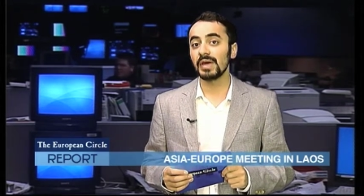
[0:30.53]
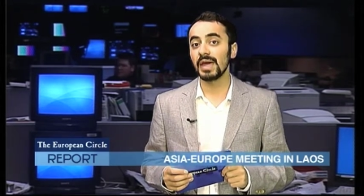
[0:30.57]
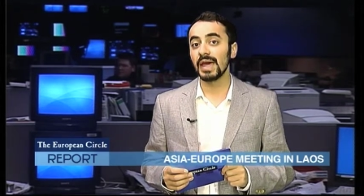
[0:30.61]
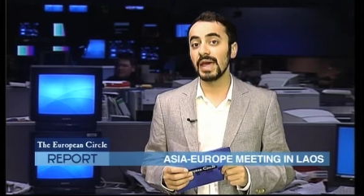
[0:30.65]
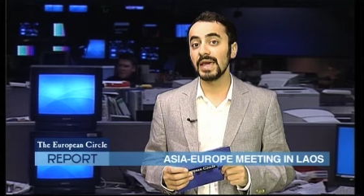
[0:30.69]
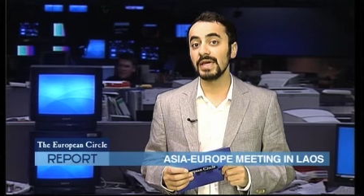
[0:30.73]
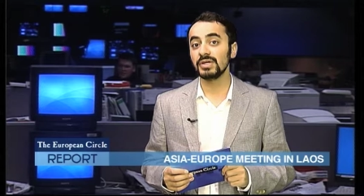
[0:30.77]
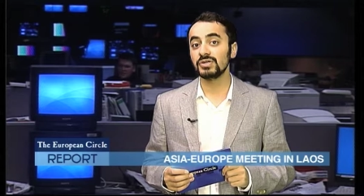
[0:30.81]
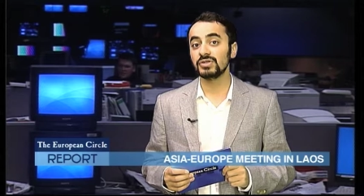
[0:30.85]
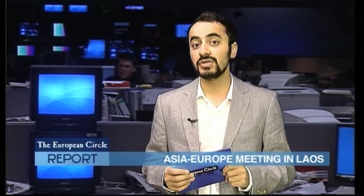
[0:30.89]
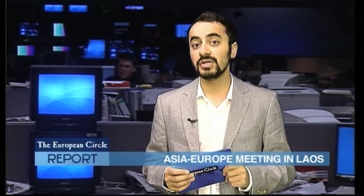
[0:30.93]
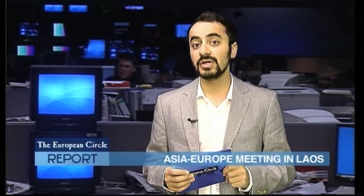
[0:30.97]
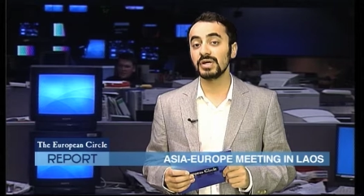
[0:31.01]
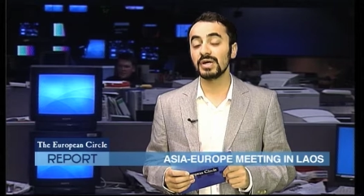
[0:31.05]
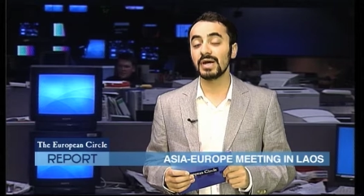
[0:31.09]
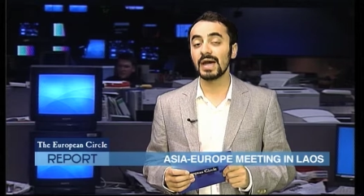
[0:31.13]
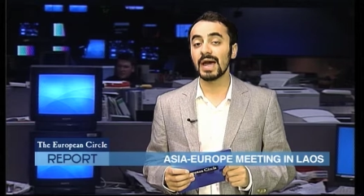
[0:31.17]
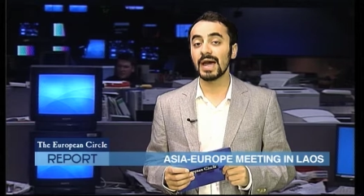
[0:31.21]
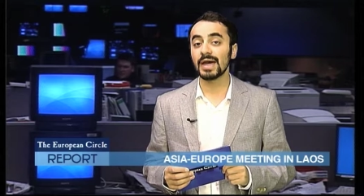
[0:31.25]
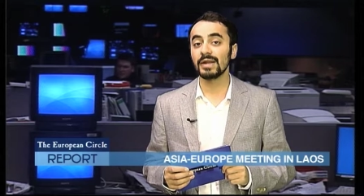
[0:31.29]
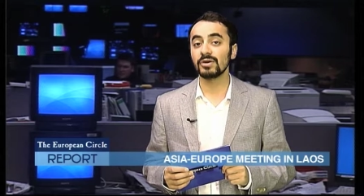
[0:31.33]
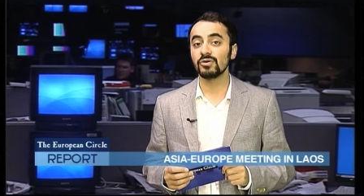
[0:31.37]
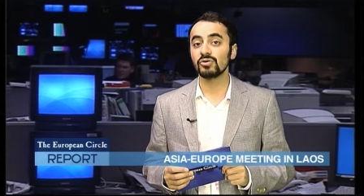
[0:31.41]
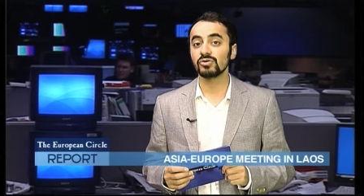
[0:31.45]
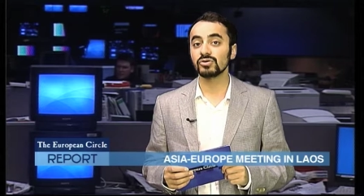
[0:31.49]
Asia
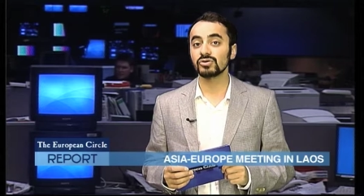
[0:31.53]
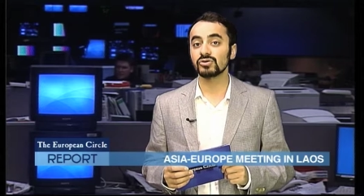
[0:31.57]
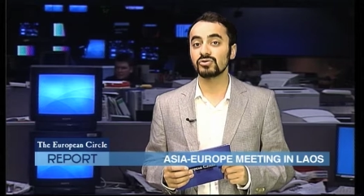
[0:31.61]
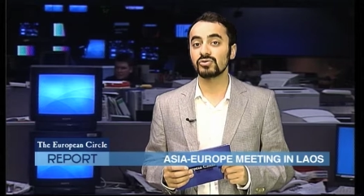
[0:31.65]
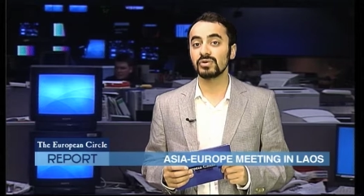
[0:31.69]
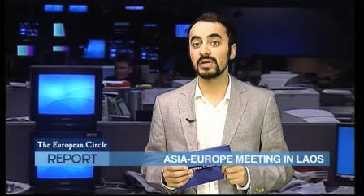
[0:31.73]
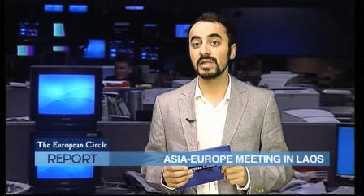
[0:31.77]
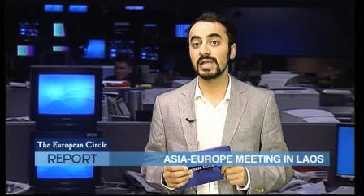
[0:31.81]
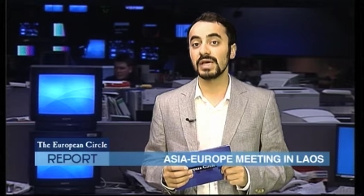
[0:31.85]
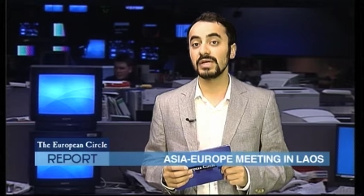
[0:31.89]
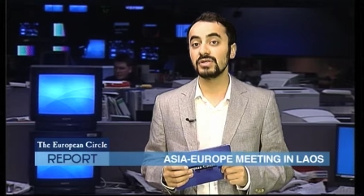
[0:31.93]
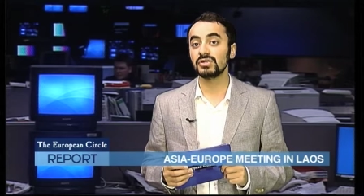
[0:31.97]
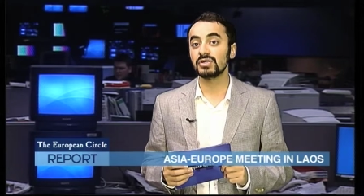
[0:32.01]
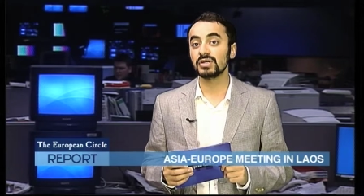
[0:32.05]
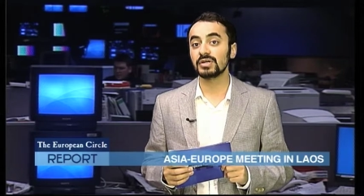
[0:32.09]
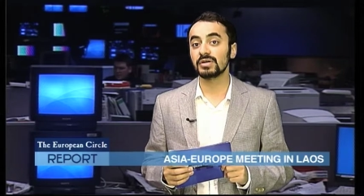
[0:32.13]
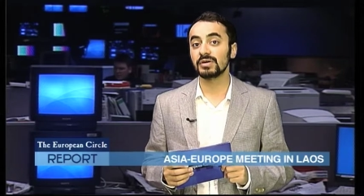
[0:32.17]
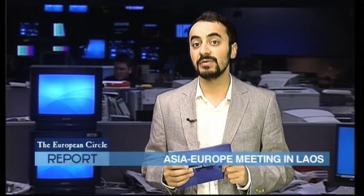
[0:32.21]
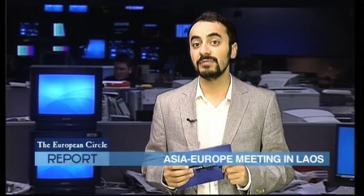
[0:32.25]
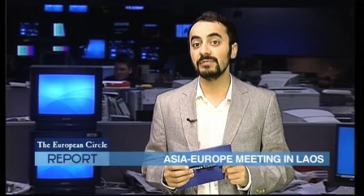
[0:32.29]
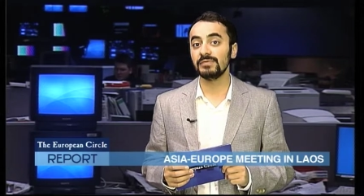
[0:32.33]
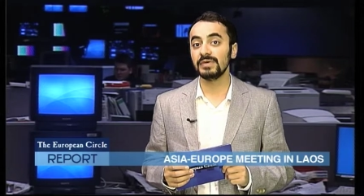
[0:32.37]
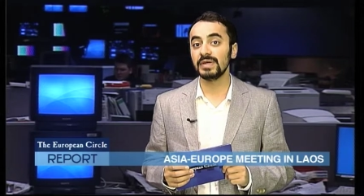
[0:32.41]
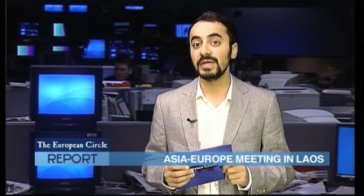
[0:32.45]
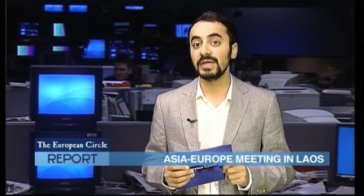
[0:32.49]
and Australasia
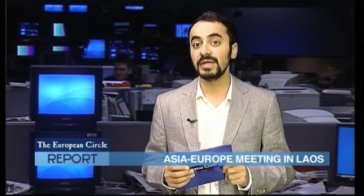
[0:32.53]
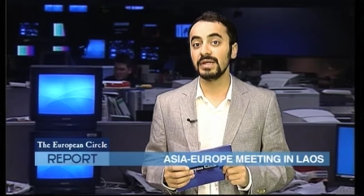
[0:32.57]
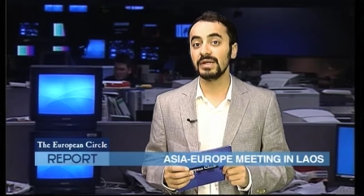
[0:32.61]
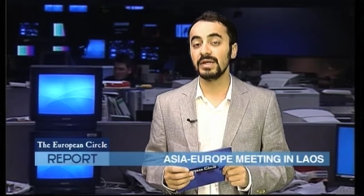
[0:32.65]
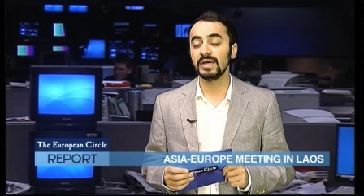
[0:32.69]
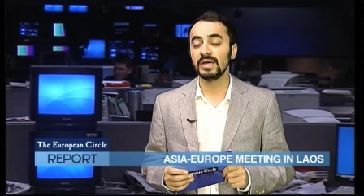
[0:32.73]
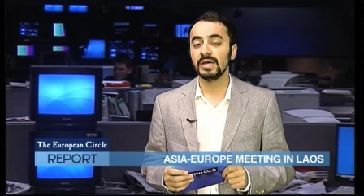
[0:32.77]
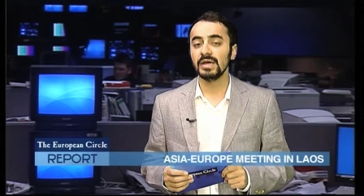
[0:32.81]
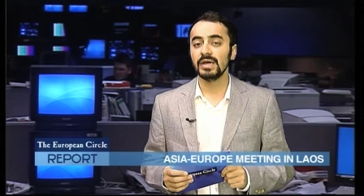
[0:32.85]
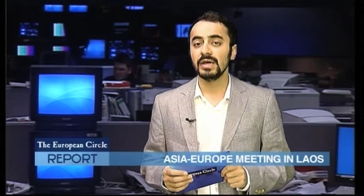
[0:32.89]
convene